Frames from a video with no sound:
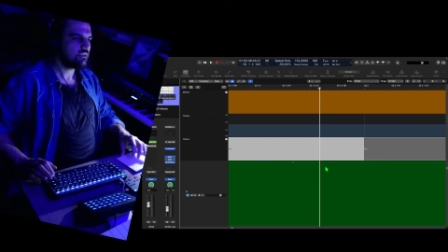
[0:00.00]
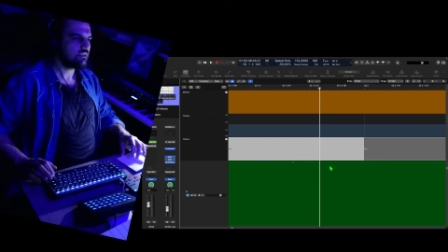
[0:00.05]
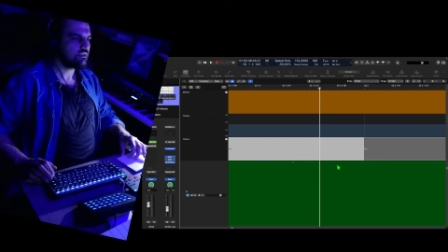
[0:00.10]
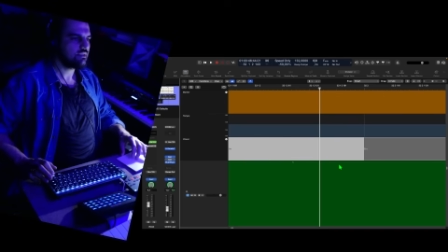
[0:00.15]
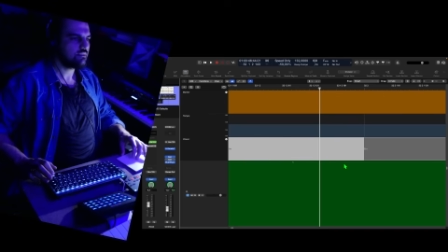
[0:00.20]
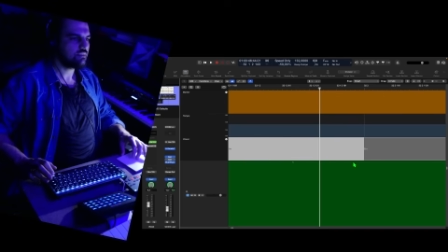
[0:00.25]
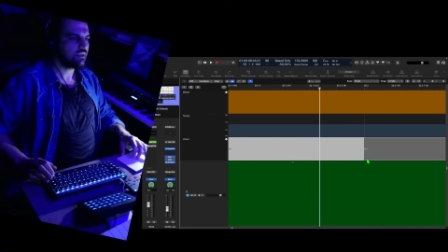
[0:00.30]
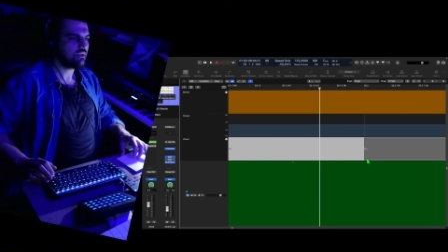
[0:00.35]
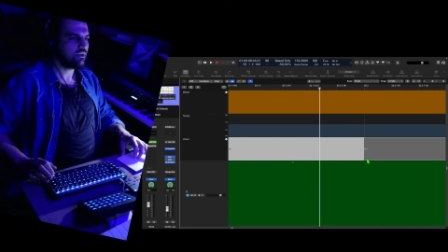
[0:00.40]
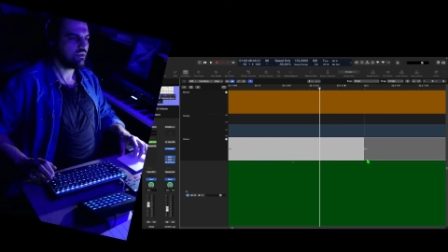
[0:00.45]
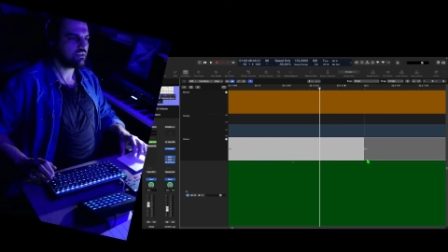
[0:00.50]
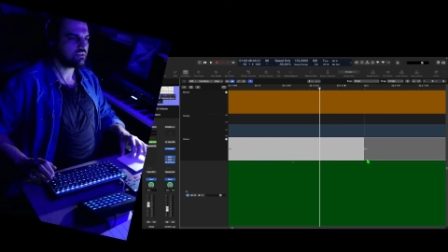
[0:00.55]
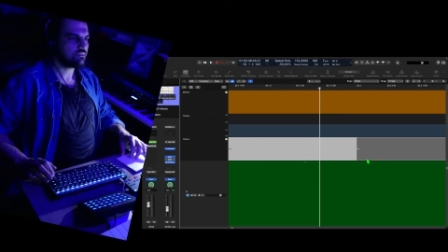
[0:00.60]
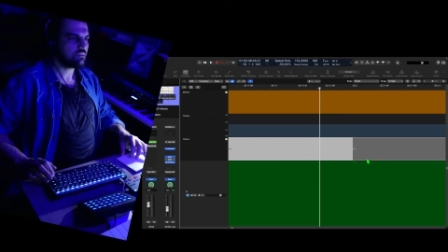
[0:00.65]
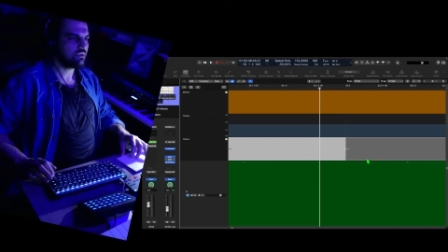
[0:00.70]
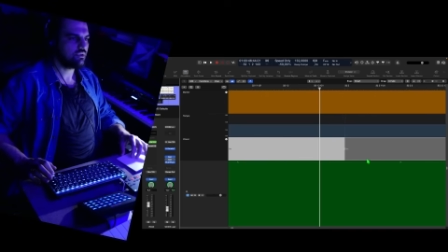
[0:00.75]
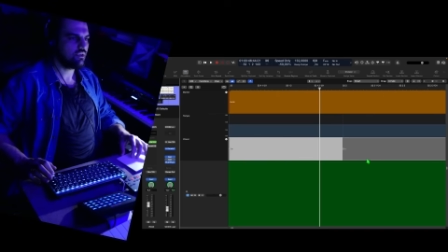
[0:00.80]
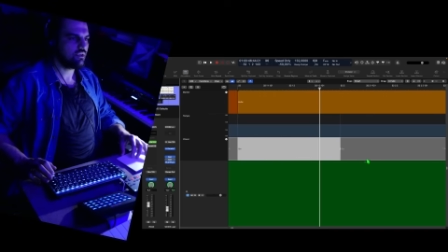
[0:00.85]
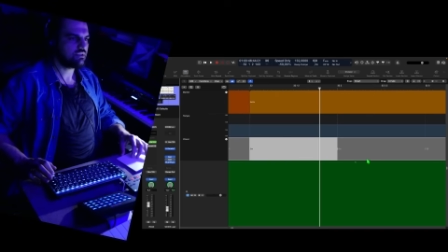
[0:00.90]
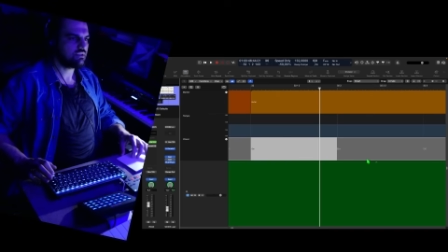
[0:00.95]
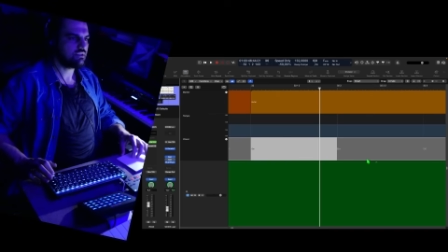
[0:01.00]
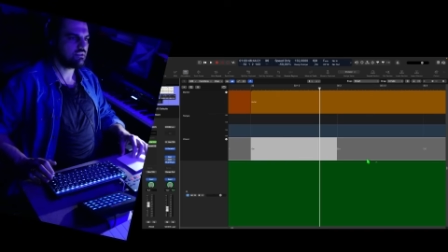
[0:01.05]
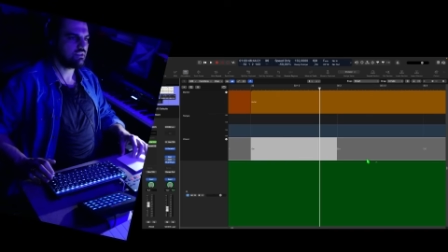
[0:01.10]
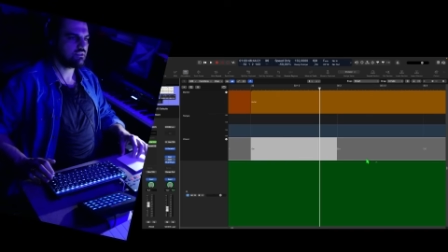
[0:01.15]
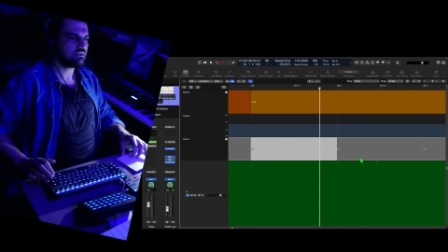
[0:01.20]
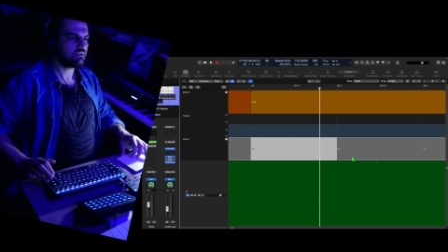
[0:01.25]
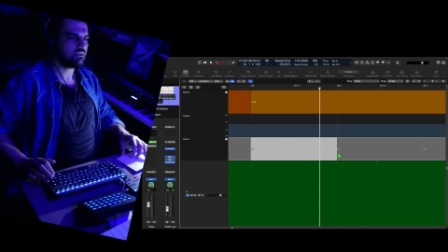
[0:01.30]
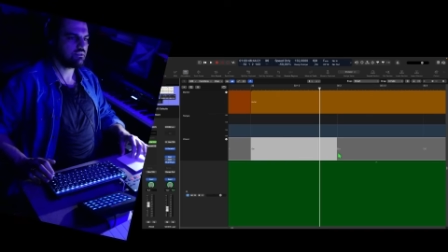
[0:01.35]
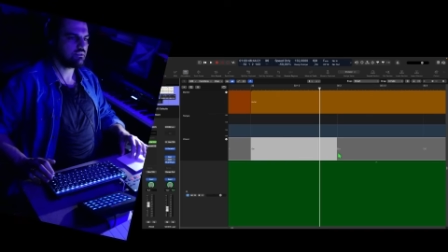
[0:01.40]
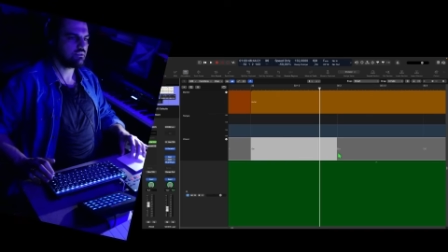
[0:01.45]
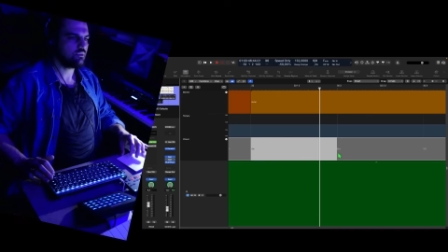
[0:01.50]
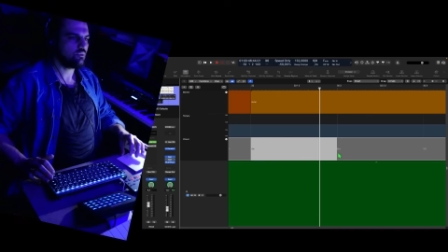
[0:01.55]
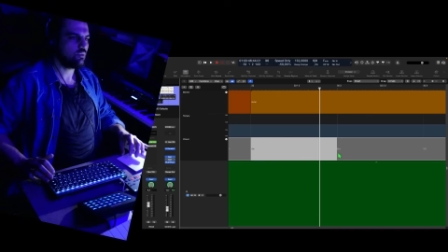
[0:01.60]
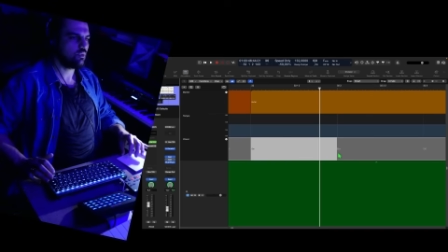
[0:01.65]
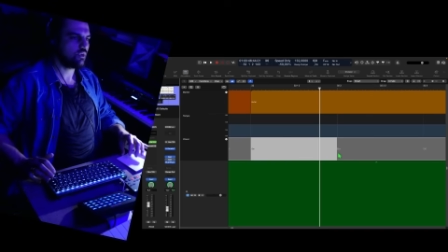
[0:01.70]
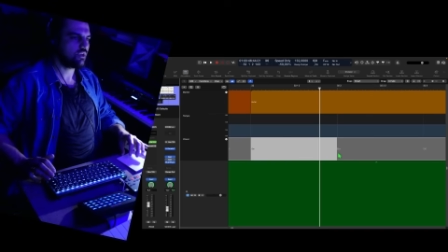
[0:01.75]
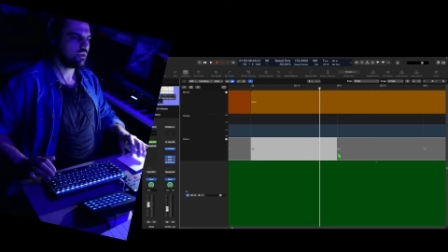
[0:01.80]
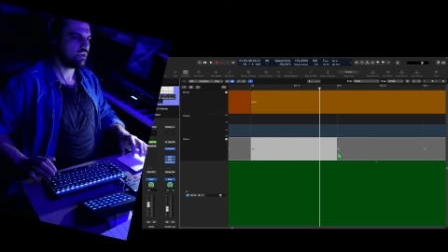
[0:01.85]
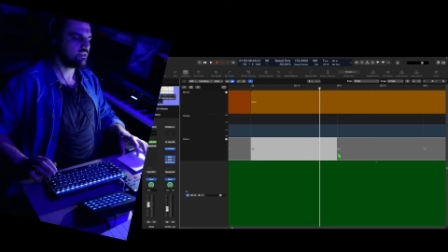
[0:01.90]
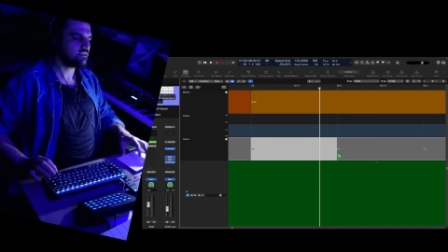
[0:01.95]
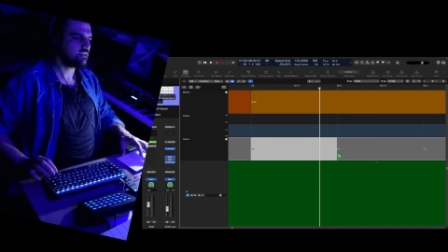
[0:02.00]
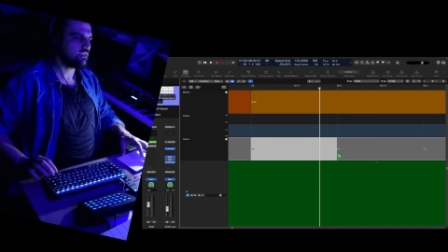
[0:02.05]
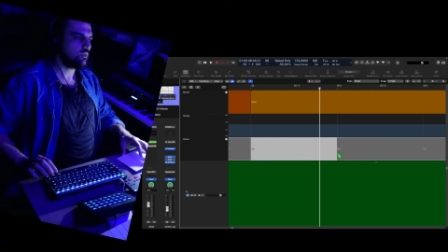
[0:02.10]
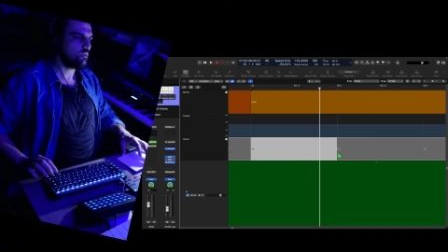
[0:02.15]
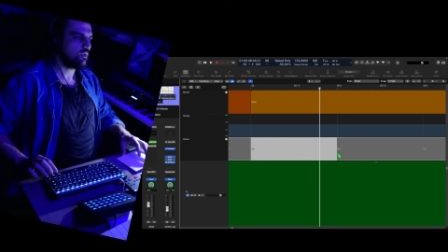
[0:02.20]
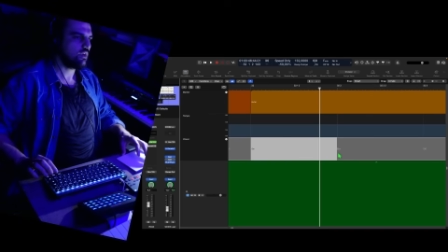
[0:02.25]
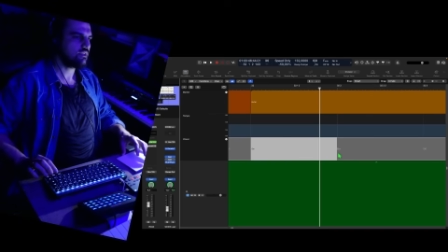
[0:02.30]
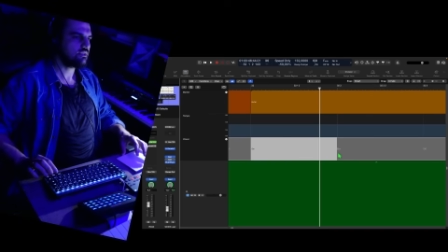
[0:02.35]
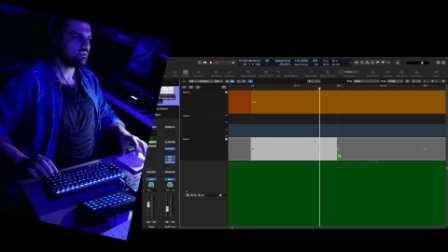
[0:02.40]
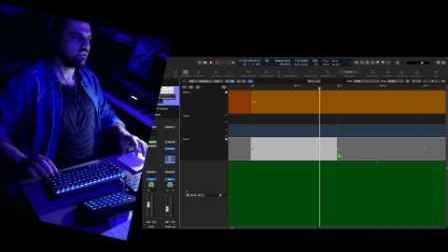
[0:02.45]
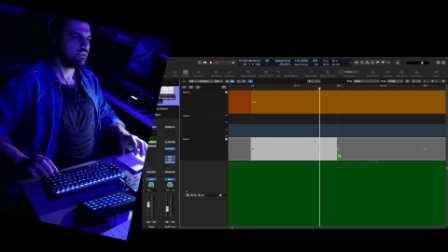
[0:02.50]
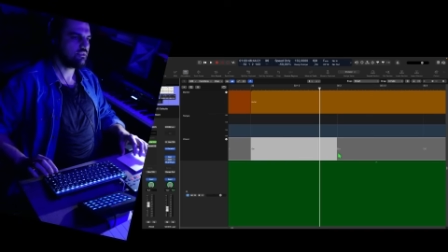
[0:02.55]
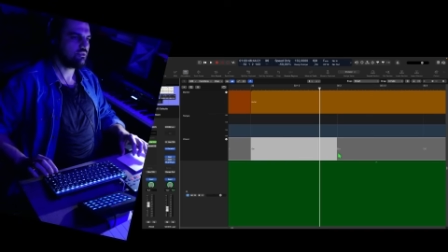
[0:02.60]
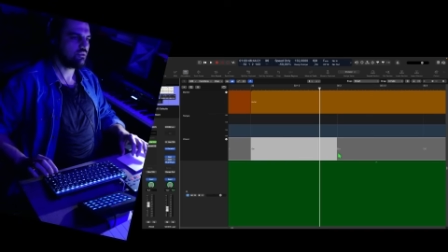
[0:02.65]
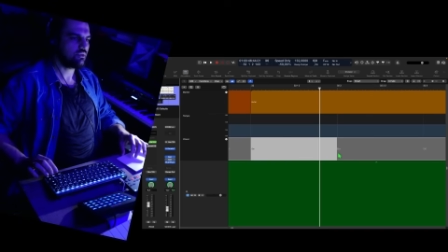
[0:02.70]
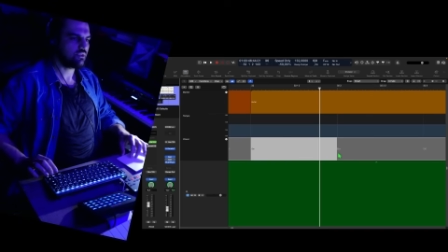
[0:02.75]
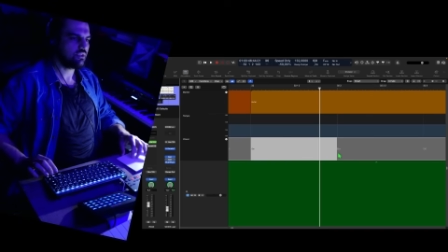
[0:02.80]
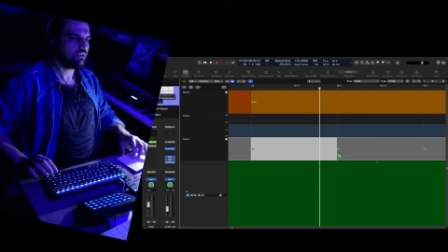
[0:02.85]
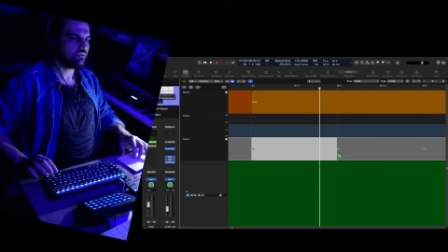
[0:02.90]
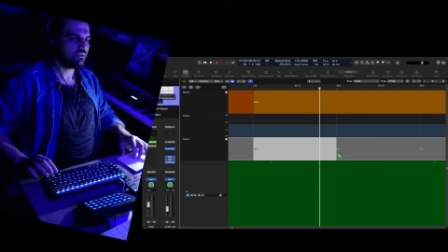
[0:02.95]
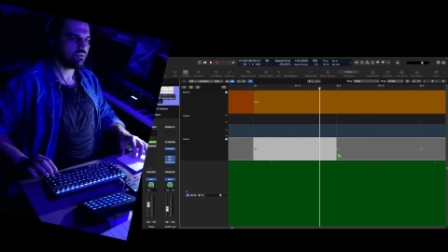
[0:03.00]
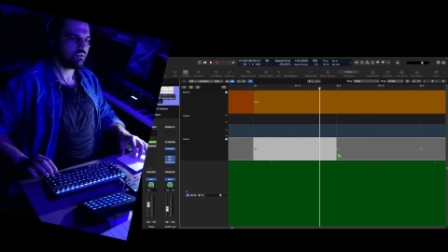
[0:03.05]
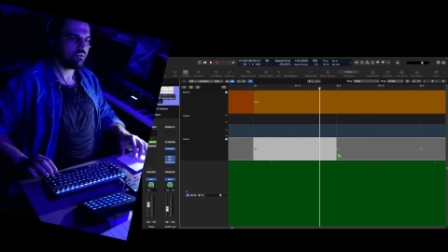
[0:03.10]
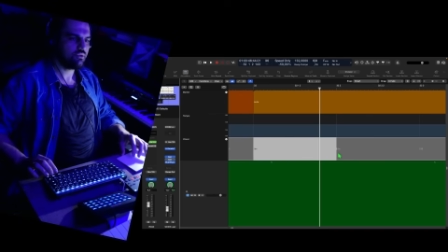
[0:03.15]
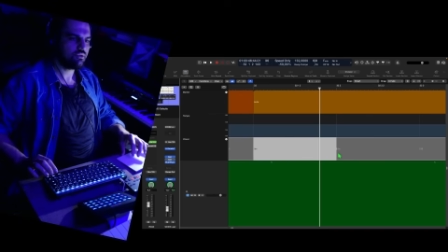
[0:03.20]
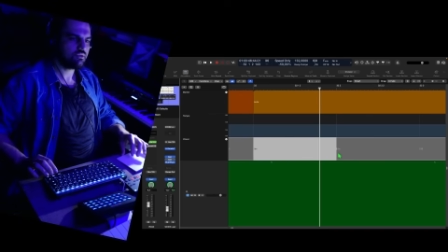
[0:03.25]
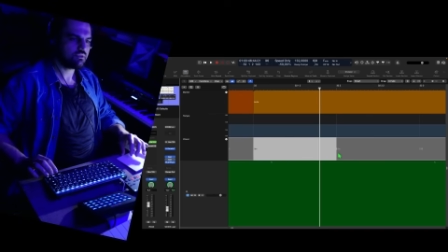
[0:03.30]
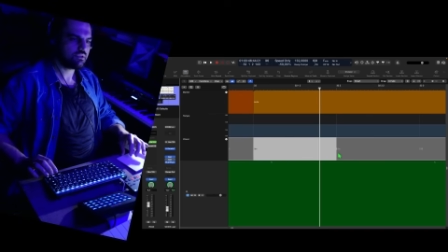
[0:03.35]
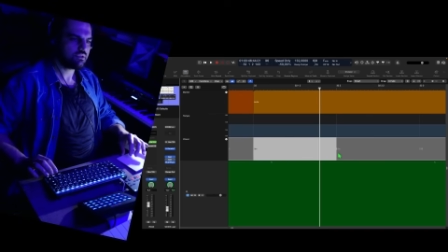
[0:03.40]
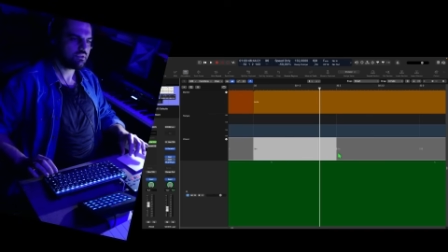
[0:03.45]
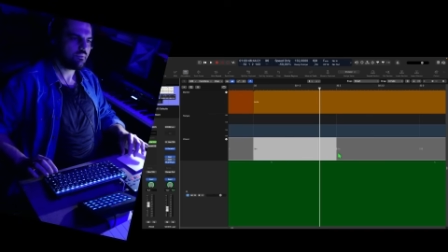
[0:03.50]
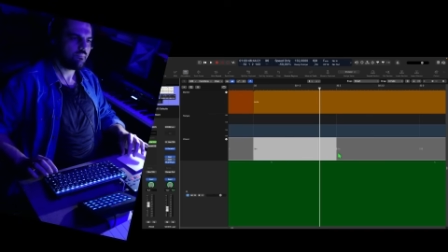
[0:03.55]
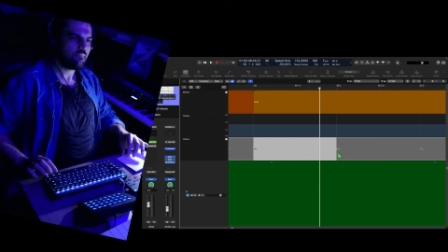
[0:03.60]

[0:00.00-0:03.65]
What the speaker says: because it doesn't work as I want, I don't even use it,